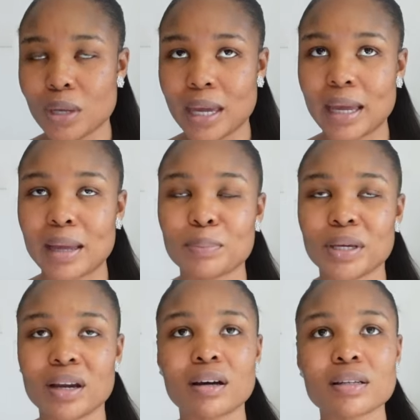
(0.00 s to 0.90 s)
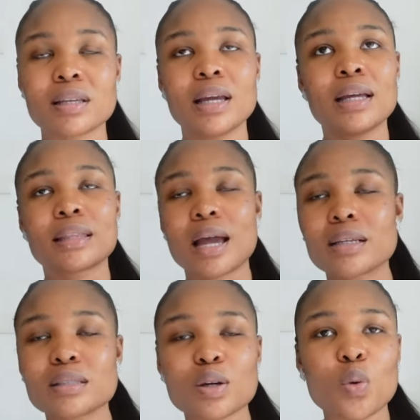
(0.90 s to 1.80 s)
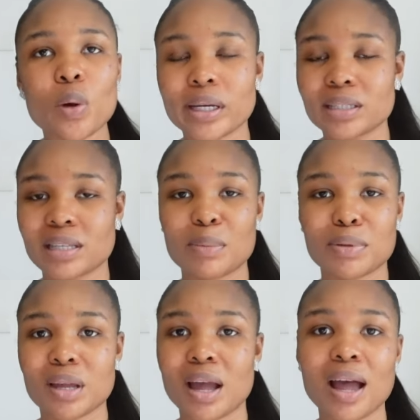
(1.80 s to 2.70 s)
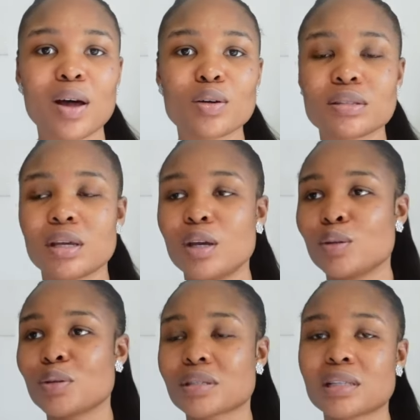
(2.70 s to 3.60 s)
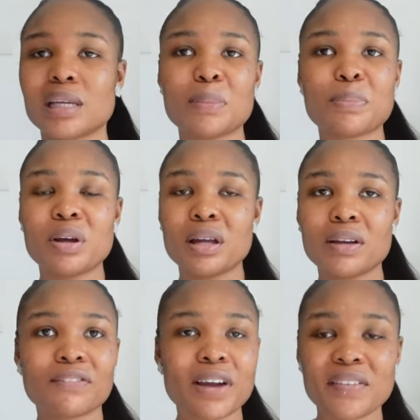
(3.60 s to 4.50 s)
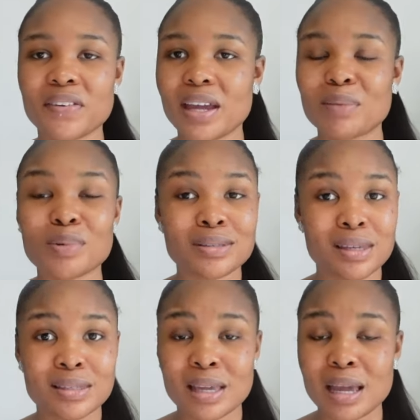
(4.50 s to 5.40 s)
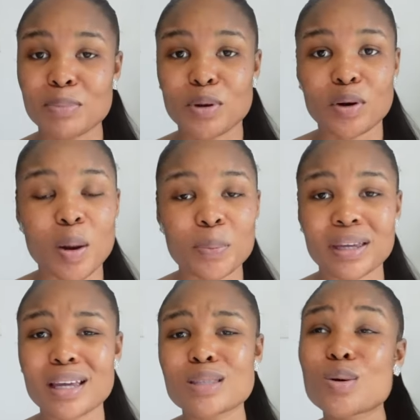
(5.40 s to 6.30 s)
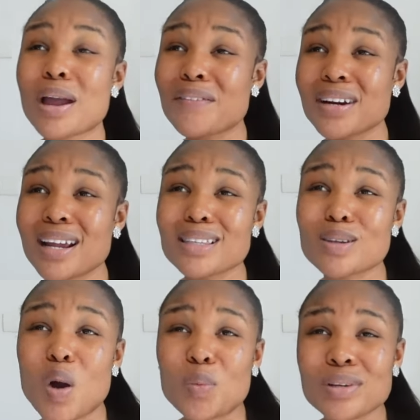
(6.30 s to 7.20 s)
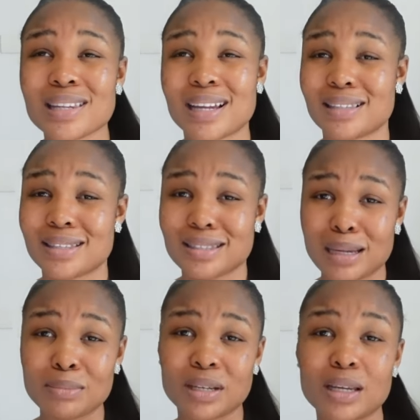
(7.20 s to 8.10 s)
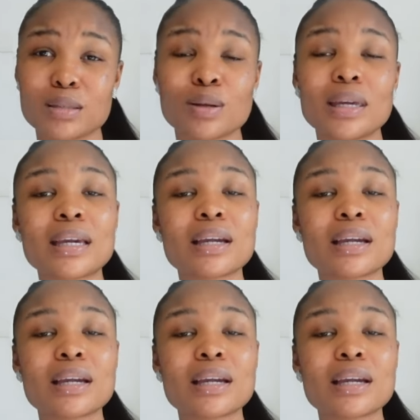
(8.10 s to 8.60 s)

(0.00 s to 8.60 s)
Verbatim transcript: A M, because that is the quiet time in the house. You sleep, five A M or six A M, you're up again. So every day is almost like the same day, so it